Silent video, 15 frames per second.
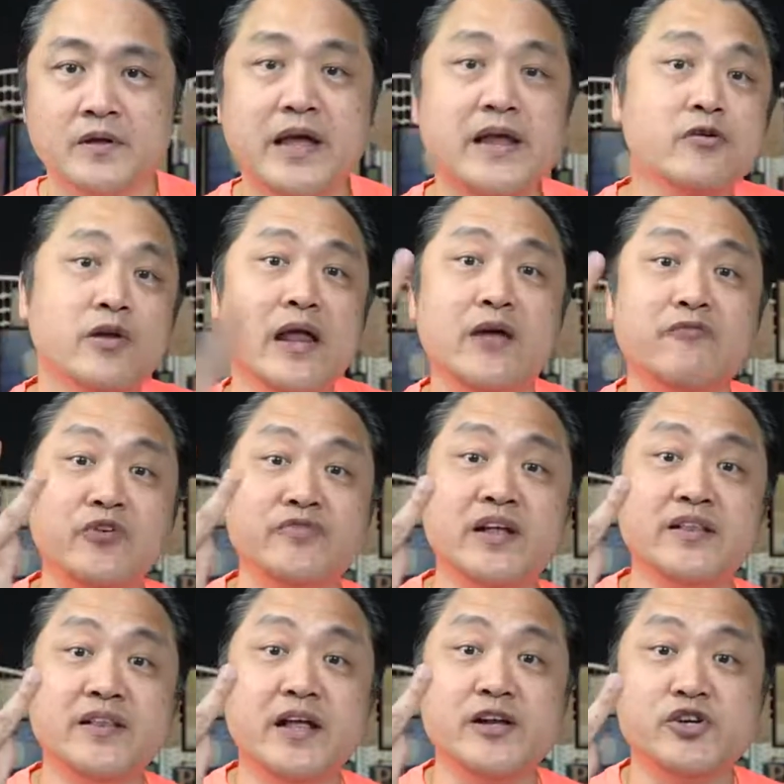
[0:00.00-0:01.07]
Then you're left with
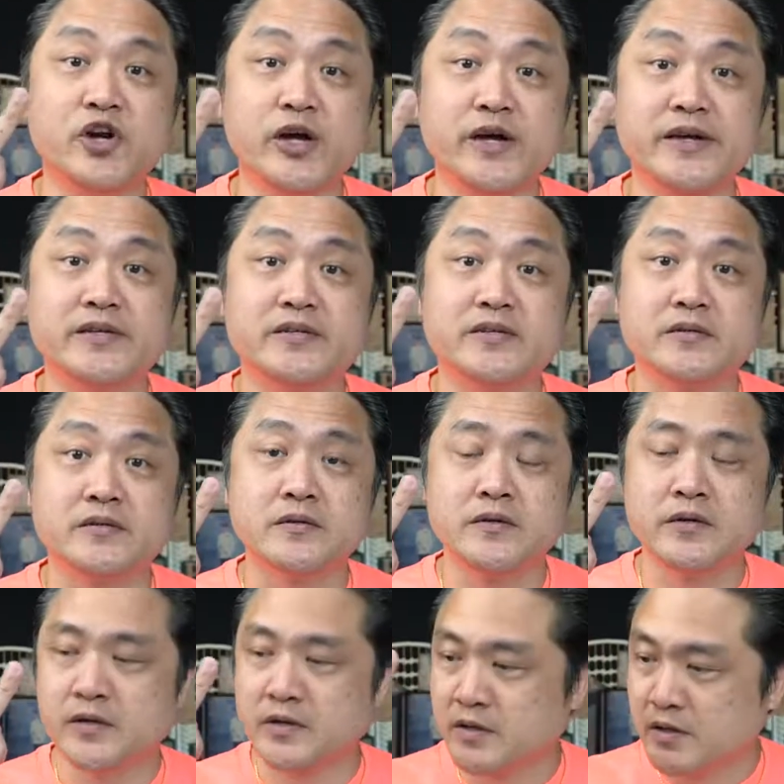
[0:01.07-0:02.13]
the third choice.
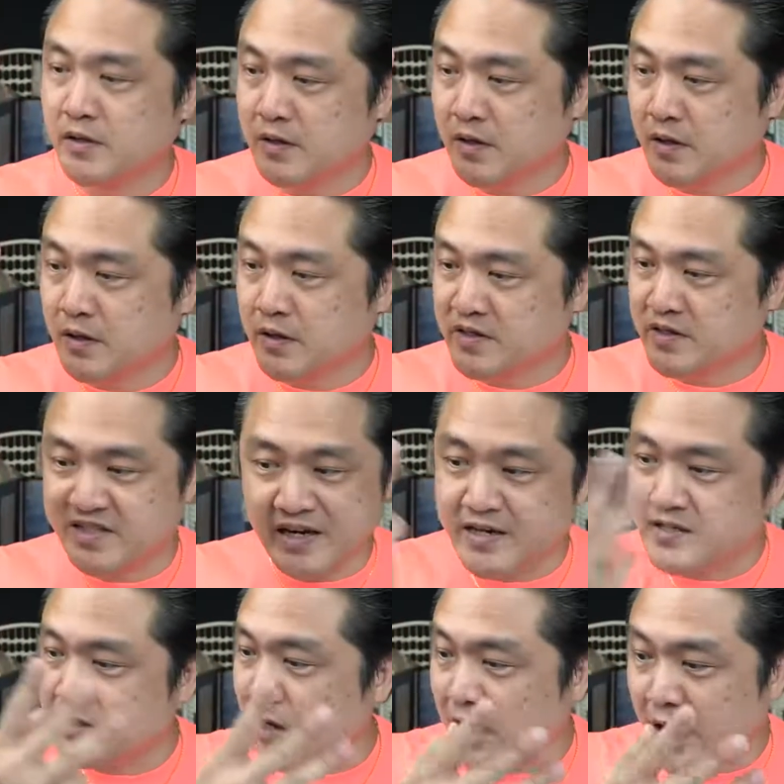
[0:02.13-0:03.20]

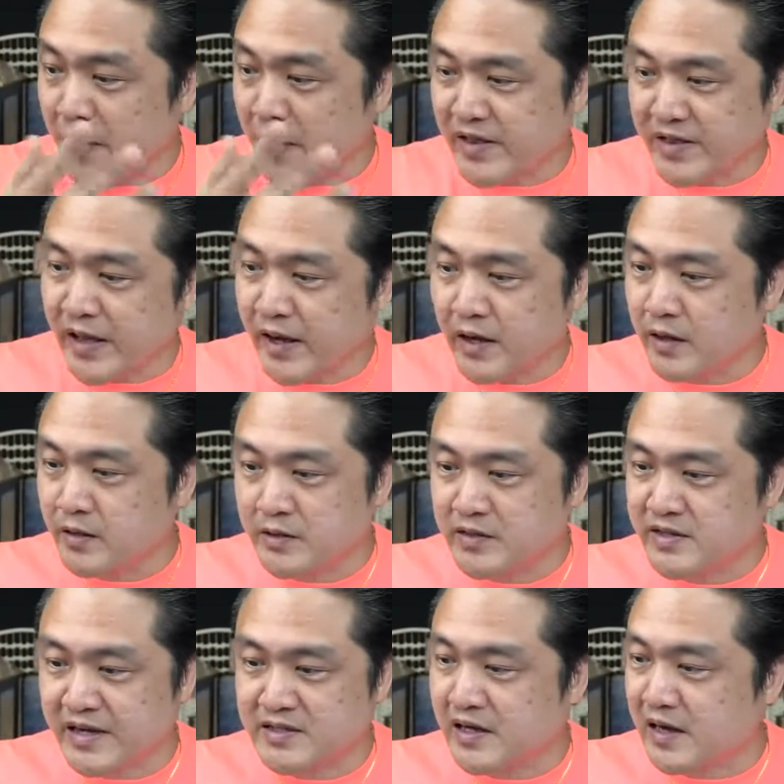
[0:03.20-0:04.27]
Since everything
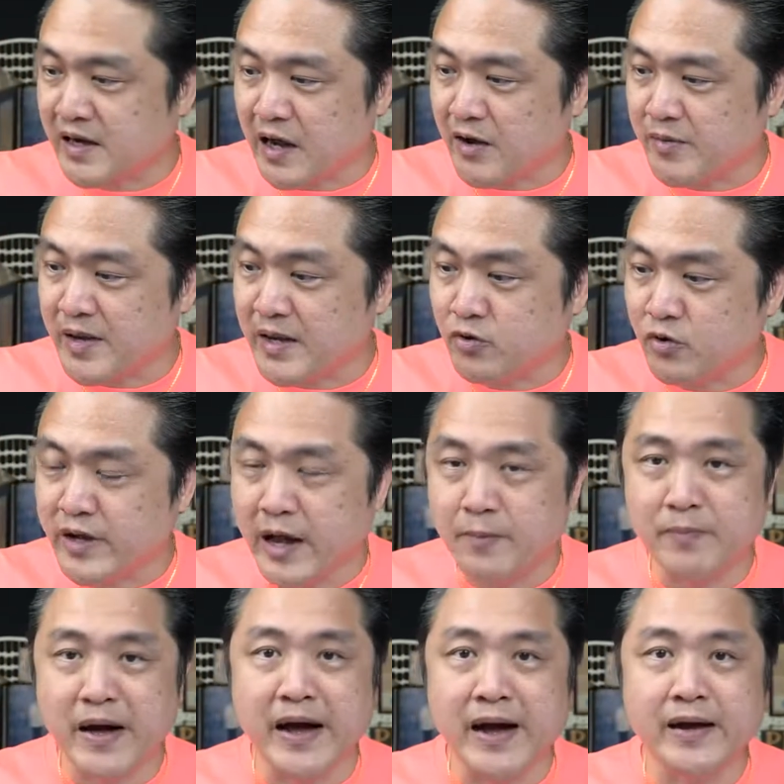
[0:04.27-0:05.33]
just allows me to
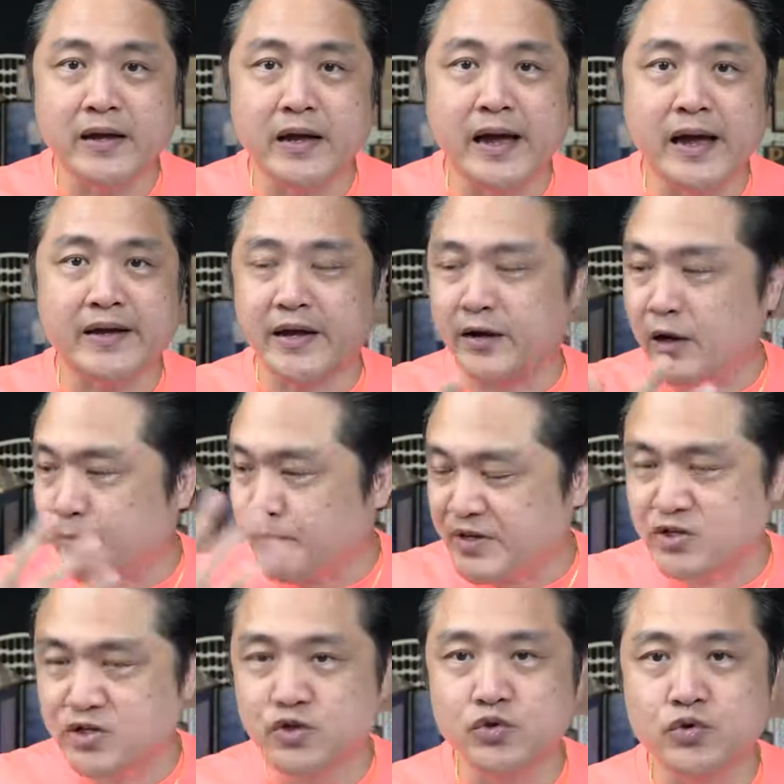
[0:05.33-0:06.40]
get by, I cannot
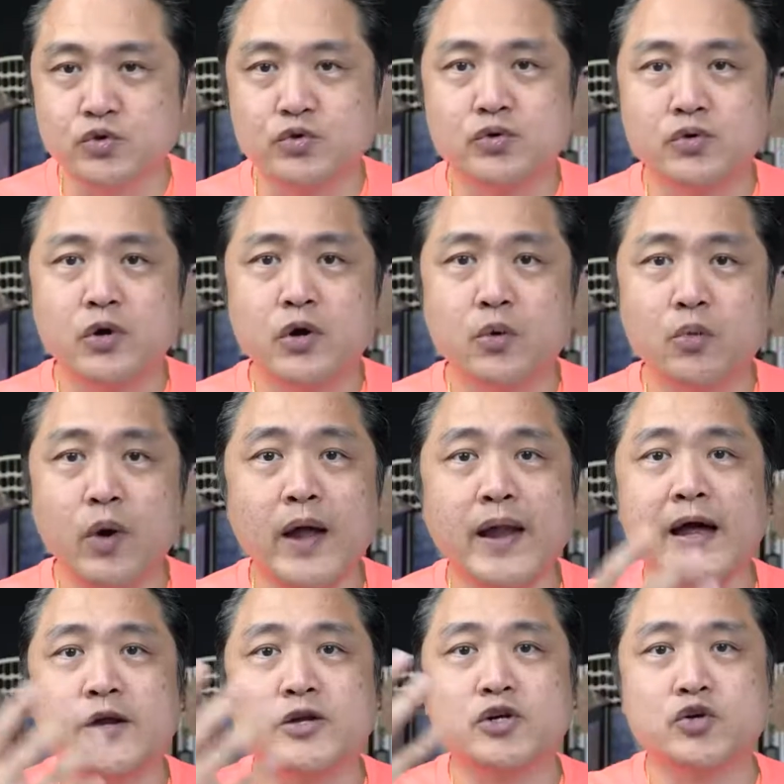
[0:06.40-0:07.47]
pursue
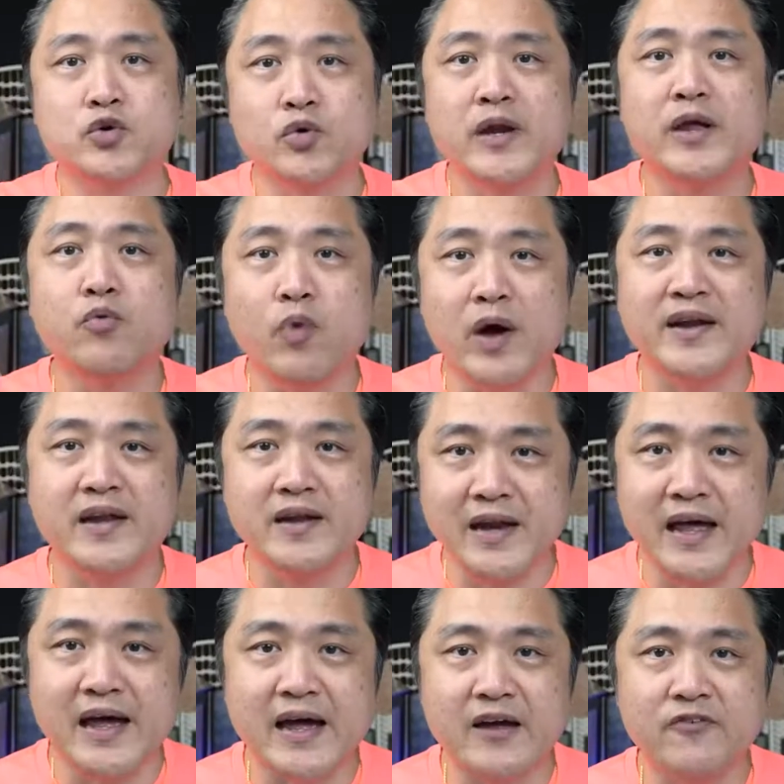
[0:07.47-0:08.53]
what I truly want in
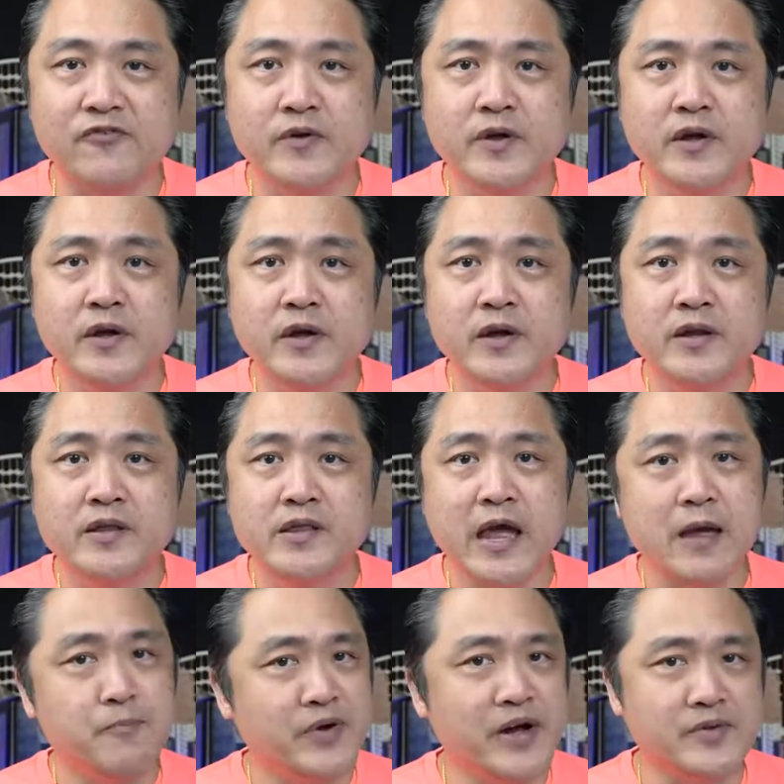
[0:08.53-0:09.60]
life,
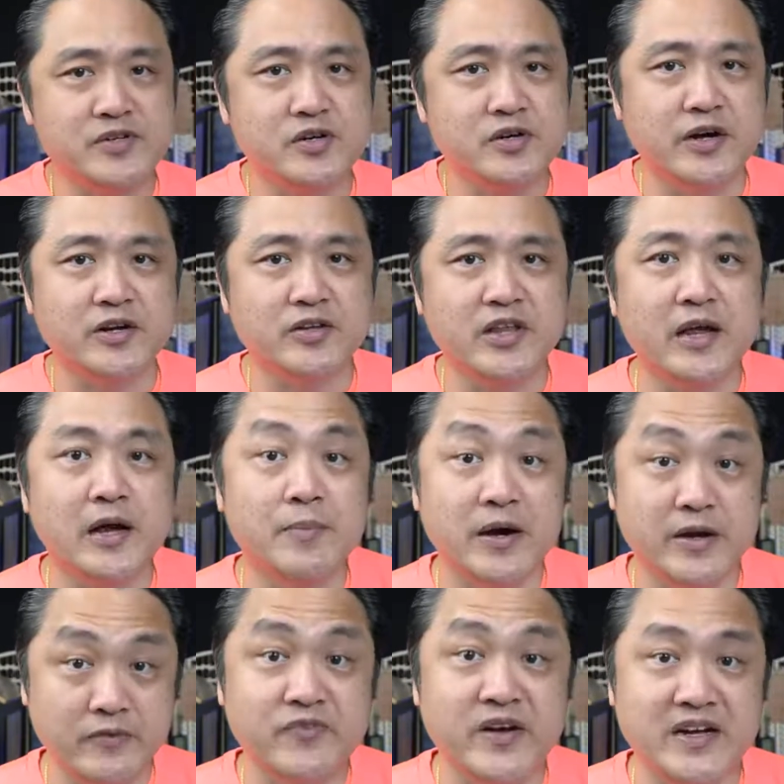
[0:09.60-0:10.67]
then perhaps you got to think
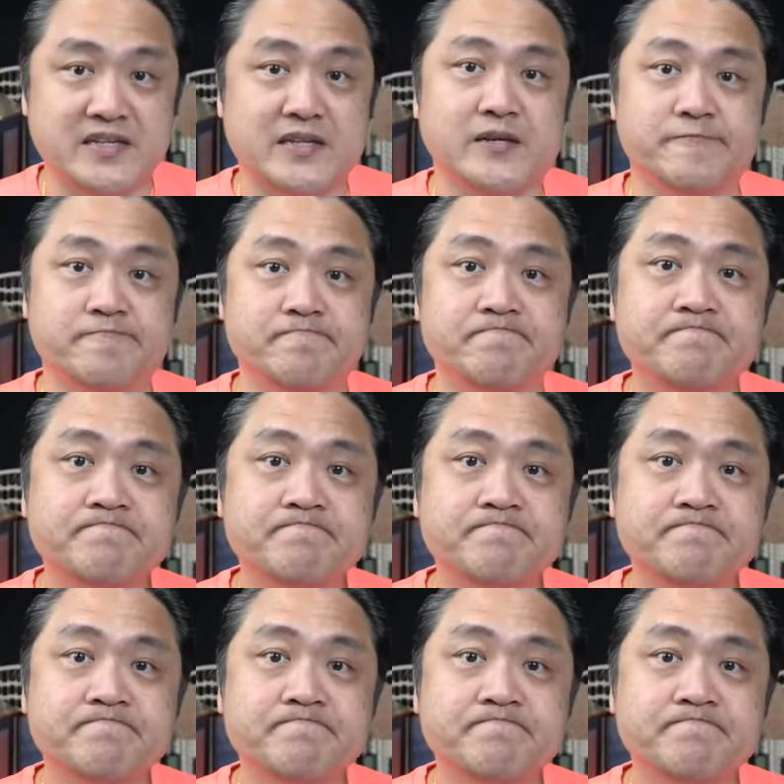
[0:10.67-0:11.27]
about investing.